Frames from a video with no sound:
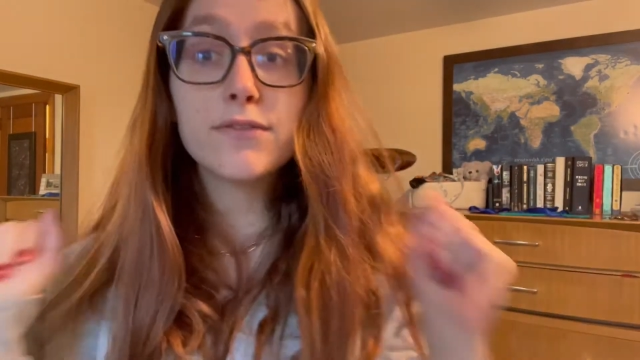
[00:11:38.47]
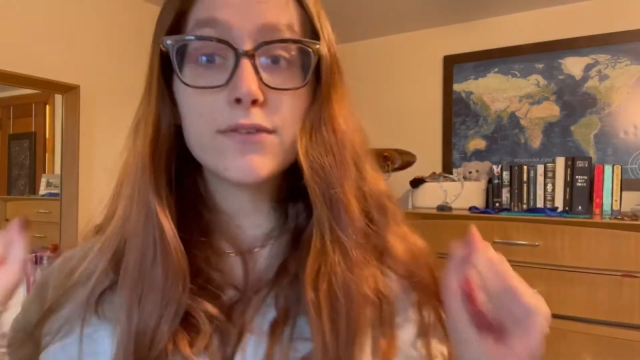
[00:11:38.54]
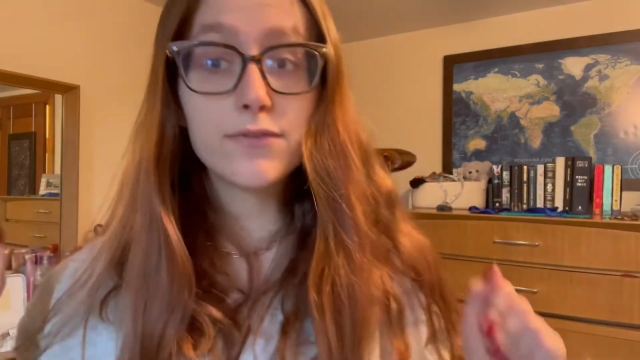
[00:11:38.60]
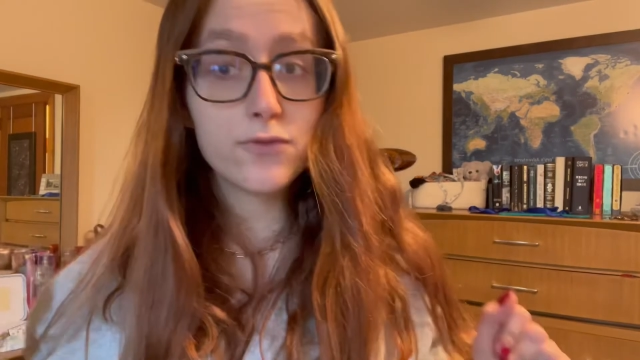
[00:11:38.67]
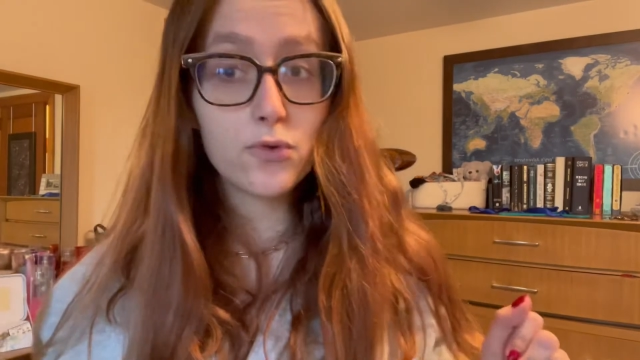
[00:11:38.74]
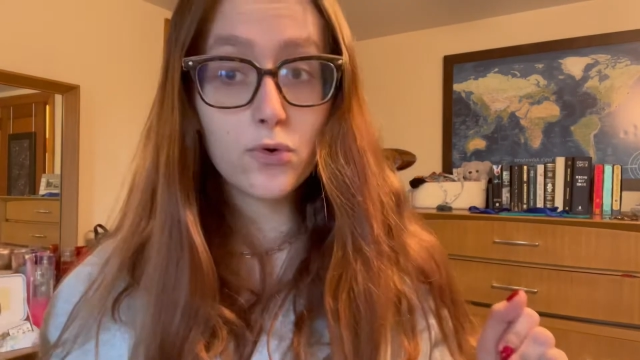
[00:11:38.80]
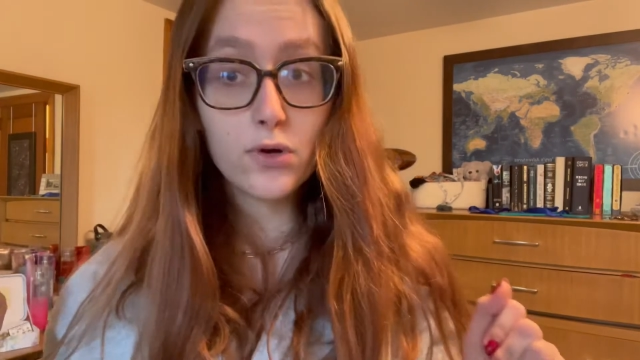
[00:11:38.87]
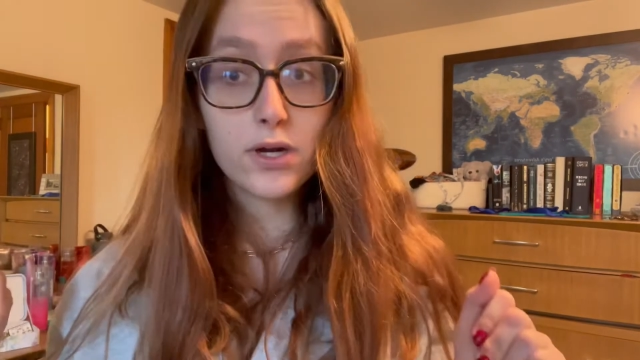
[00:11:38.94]
the
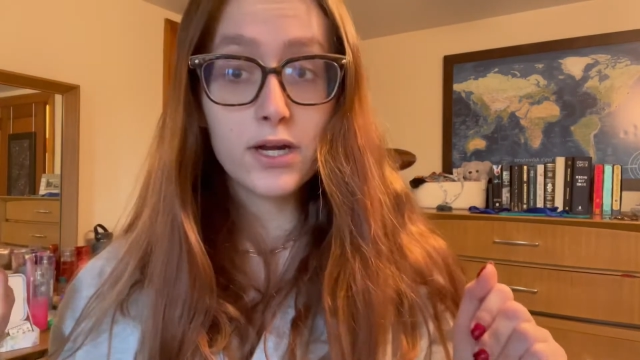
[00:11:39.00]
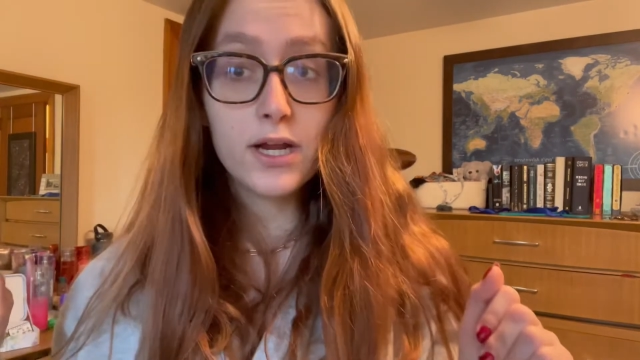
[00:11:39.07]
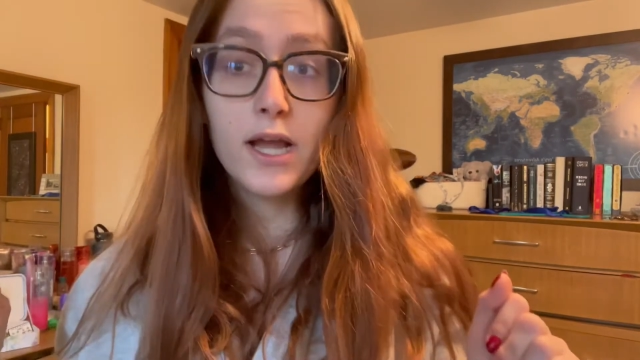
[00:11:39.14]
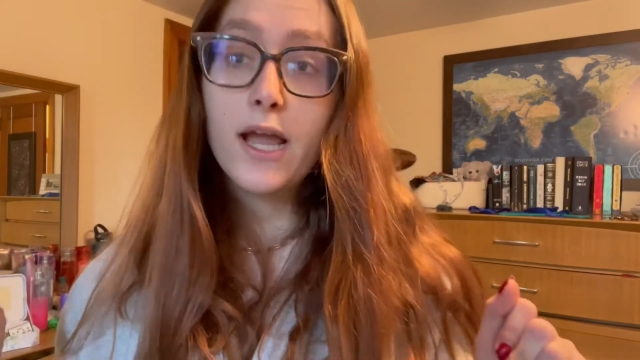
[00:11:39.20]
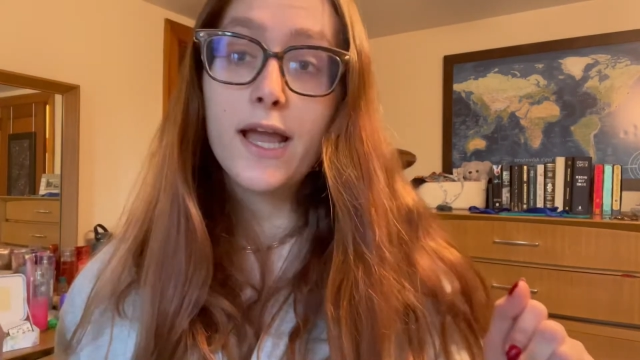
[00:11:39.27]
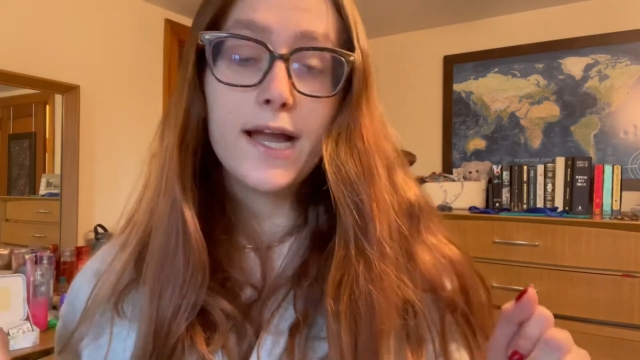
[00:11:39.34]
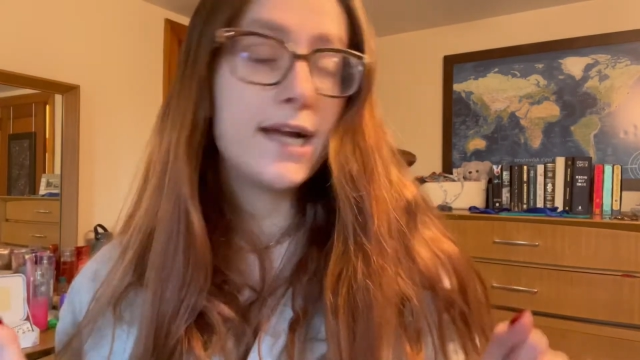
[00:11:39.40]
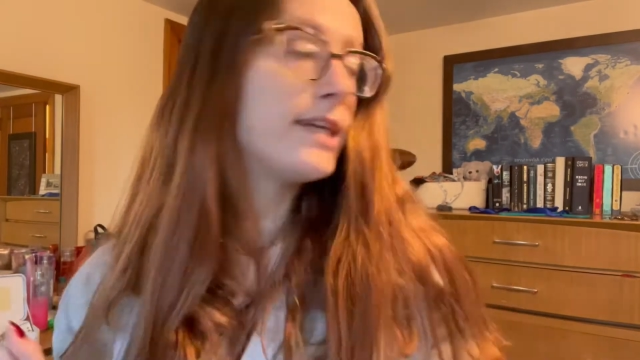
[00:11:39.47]
floor
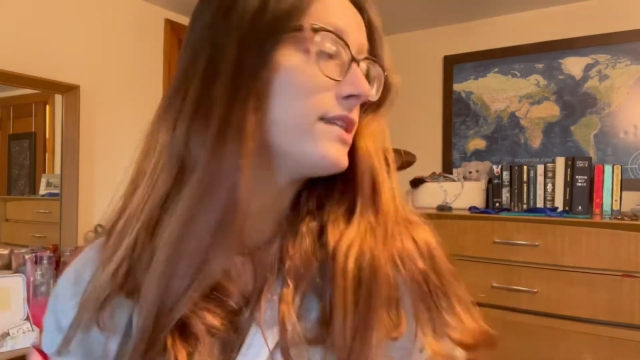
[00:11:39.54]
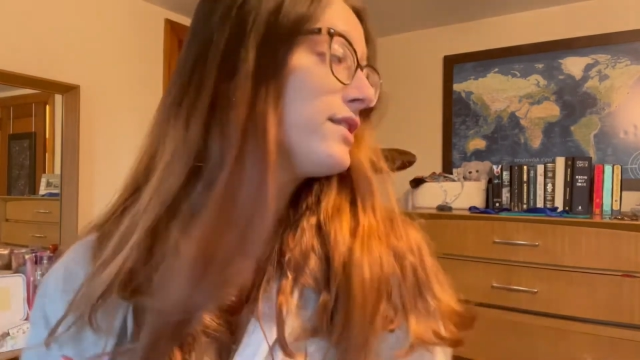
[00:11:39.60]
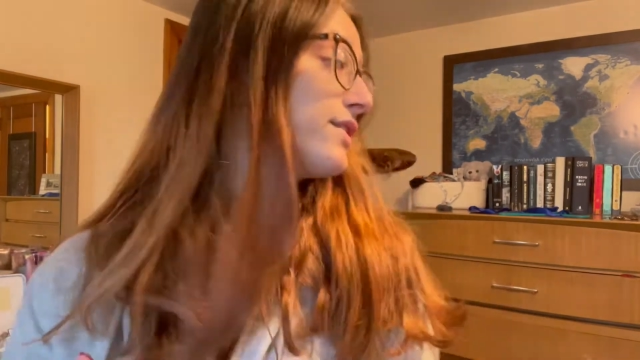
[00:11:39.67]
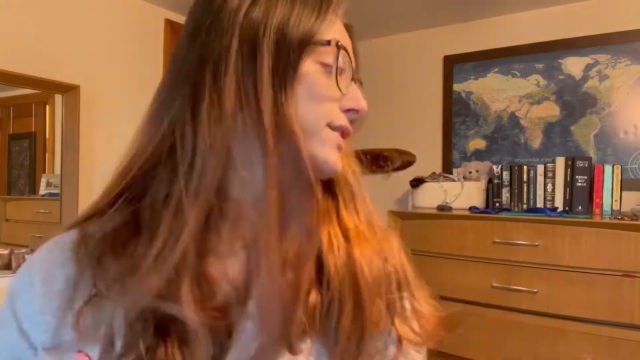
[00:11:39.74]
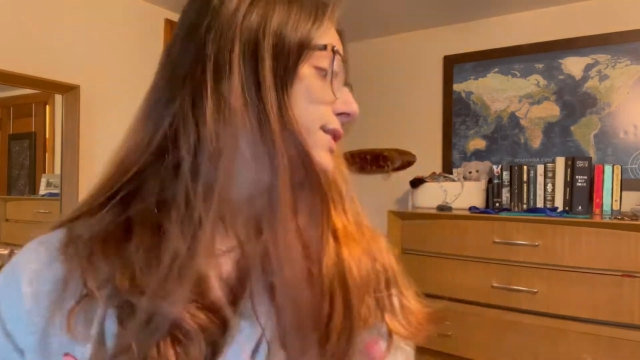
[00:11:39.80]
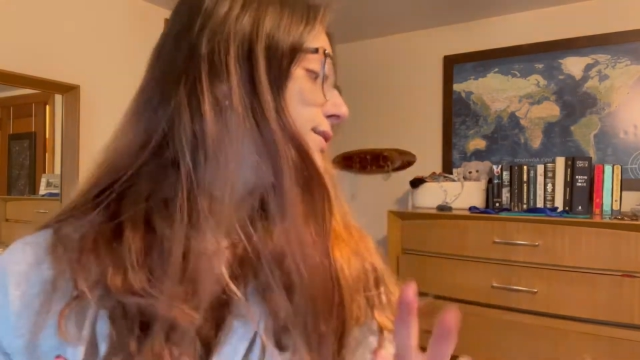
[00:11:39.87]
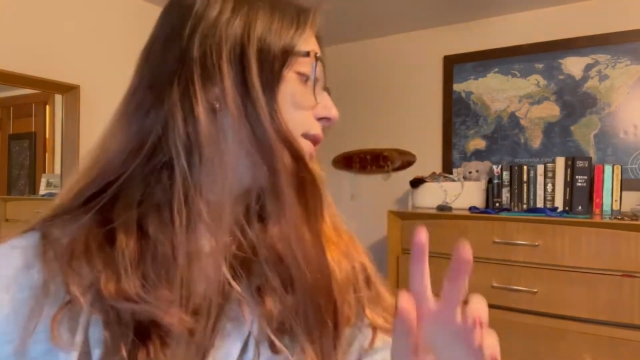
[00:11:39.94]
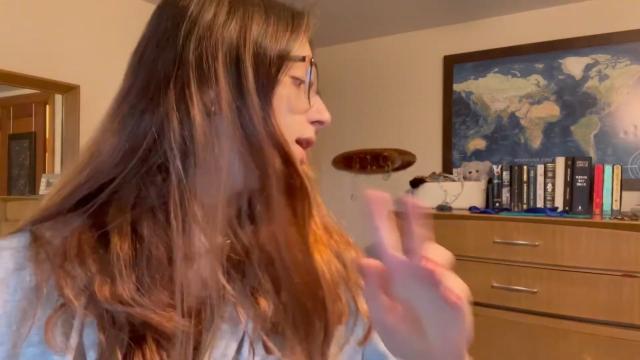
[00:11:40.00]
and
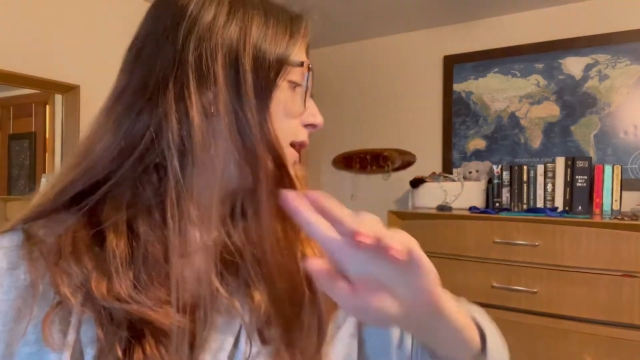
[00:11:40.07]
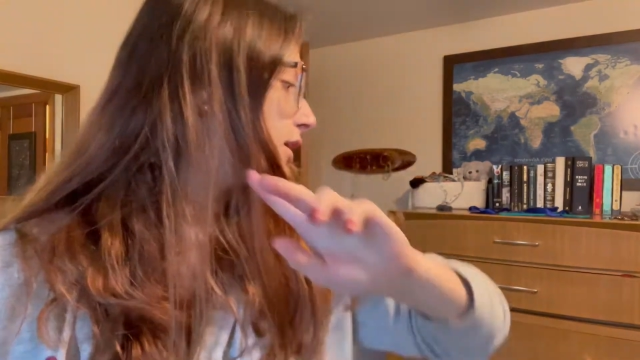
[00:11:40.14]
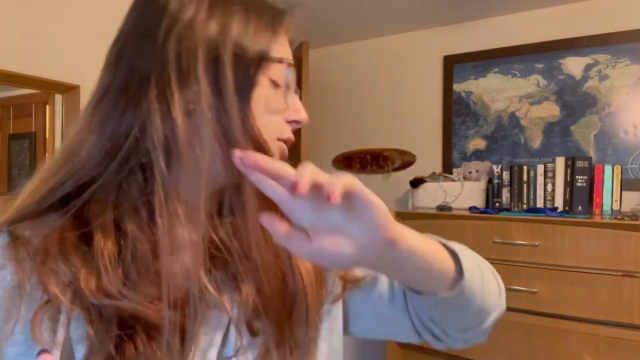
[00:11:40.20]
do a